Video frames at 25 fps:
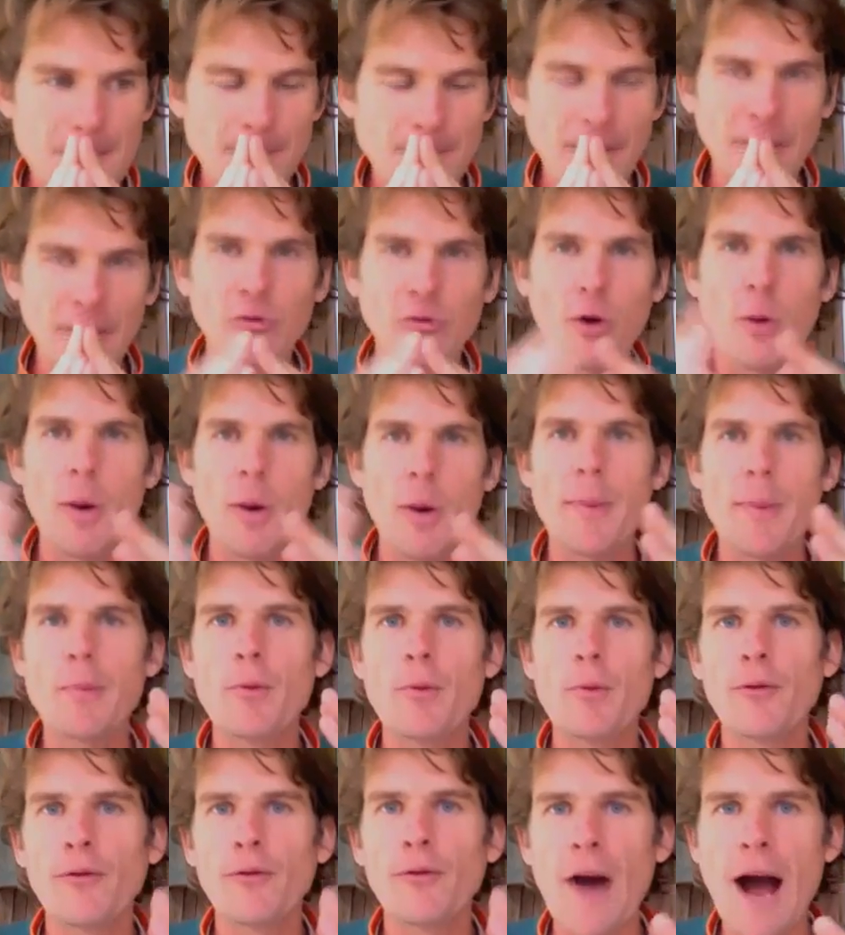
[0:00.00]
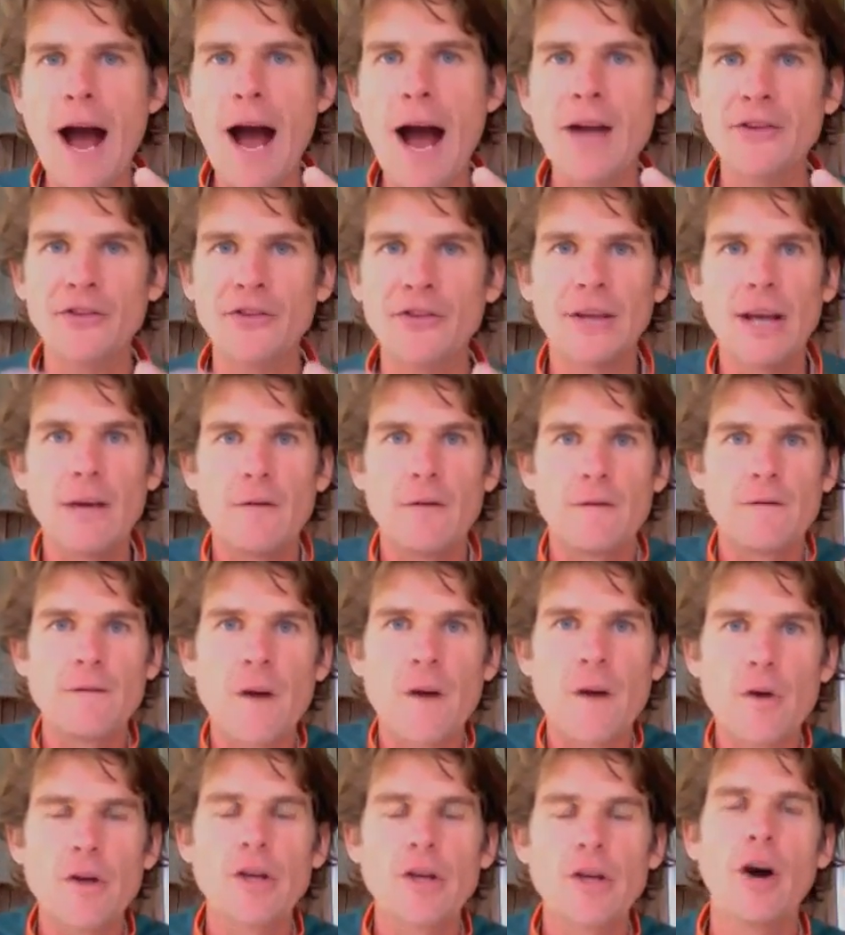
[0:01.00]
That's why when people fast, they get
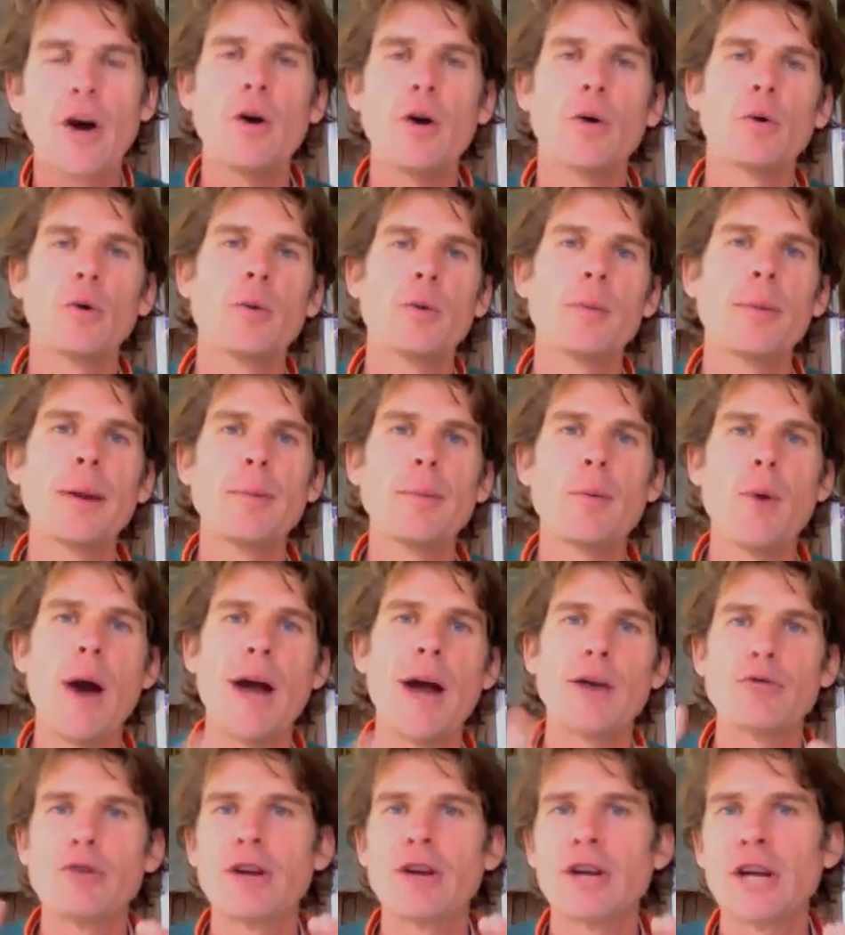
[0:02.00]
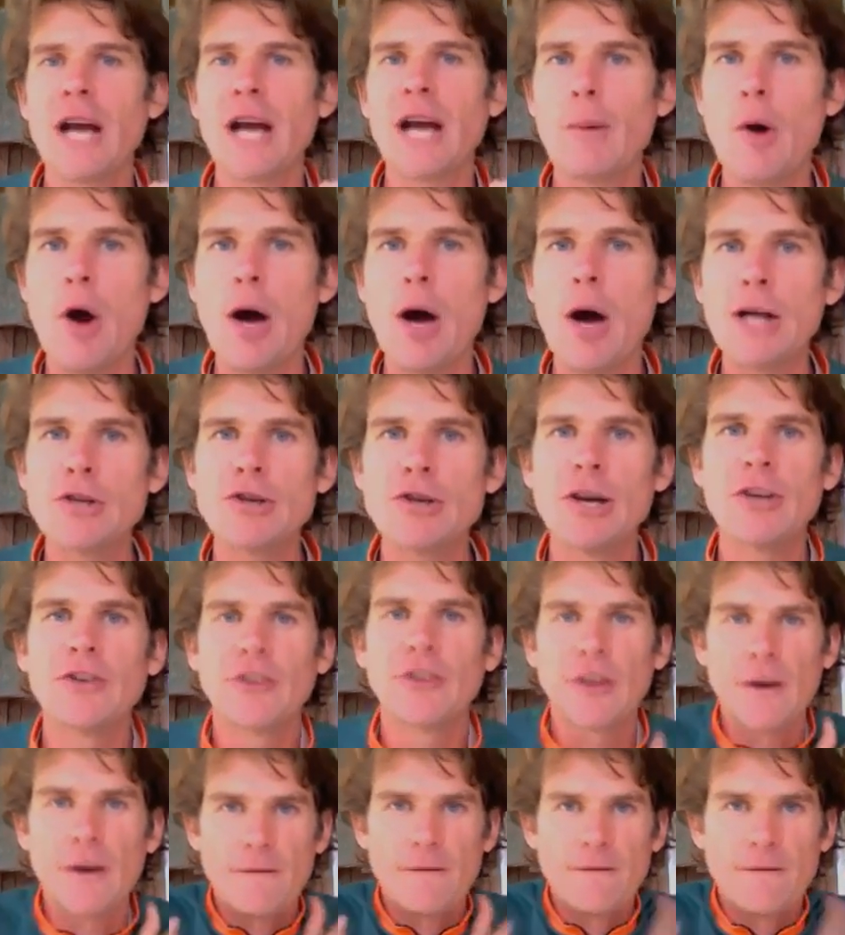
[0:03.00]
very cold. When people under-eat
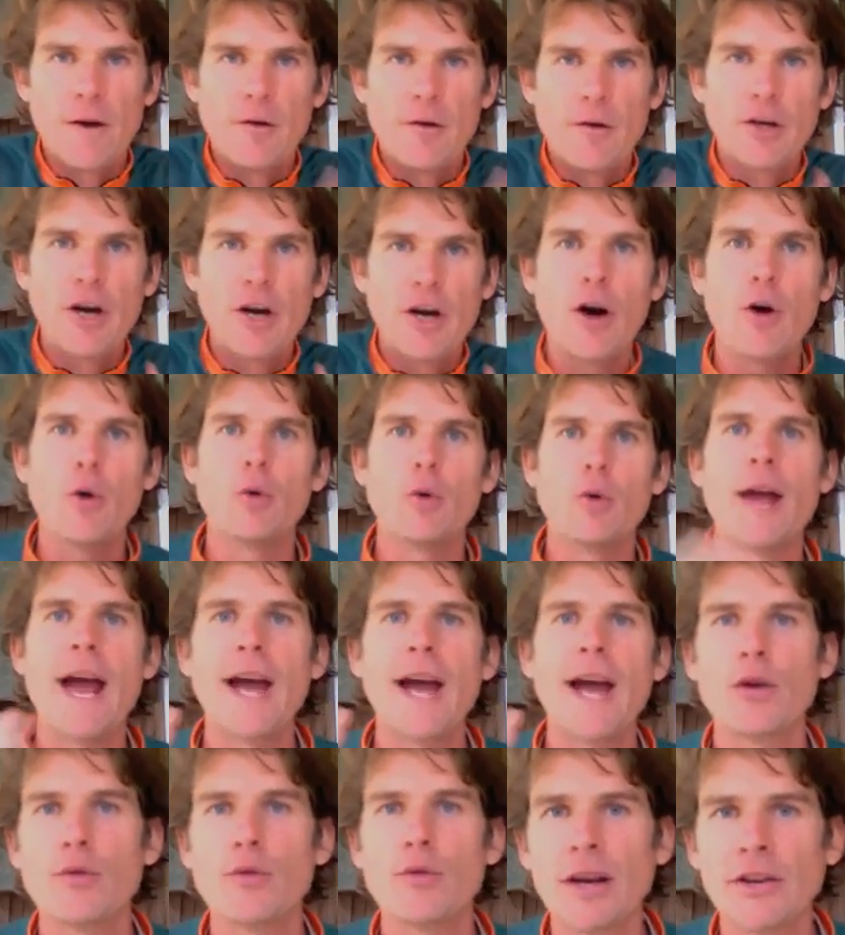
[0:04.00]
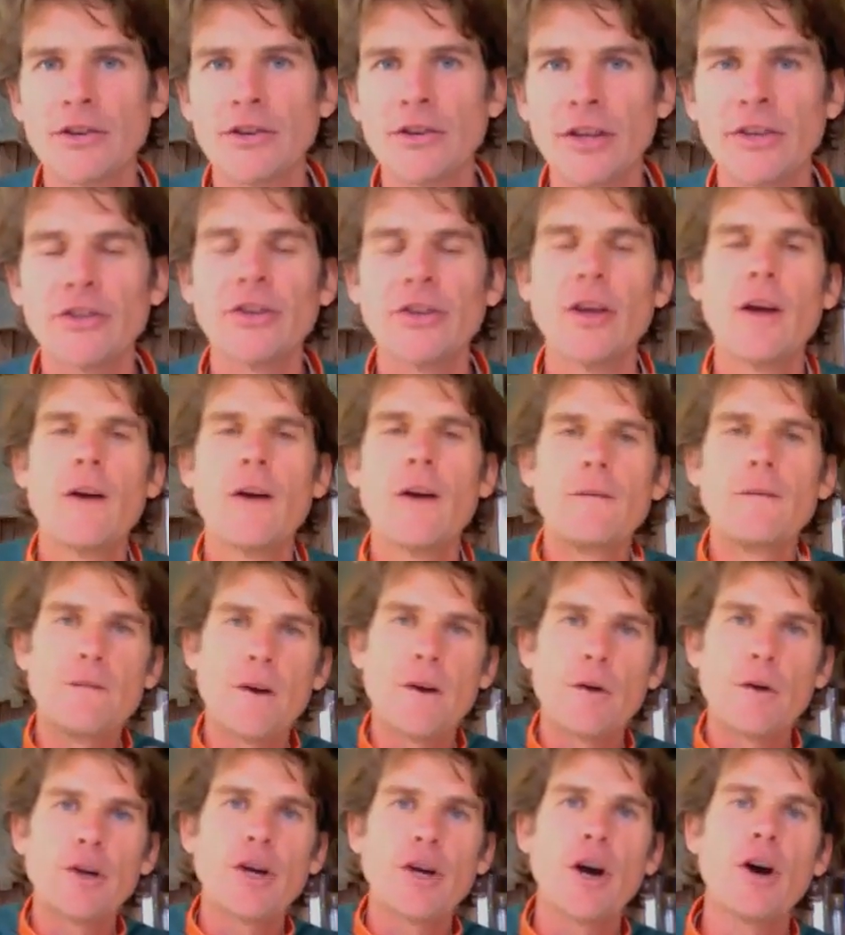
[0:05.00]
carbohydrates, they get very cold. Anorexics,
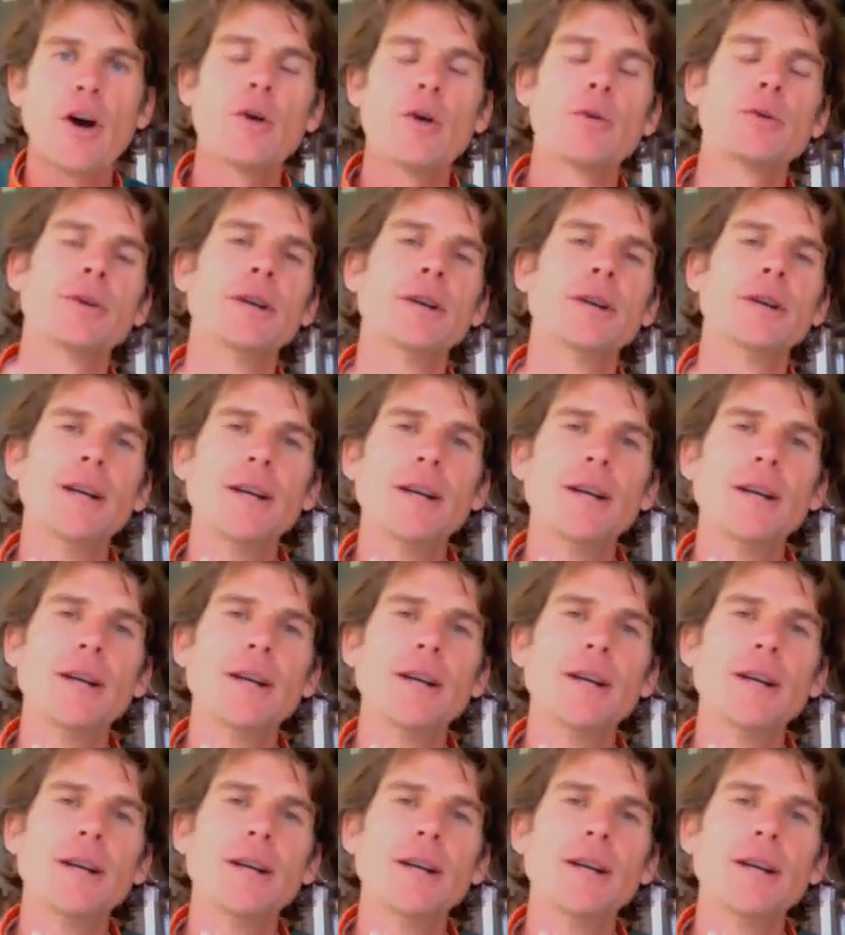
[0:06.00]
very cold.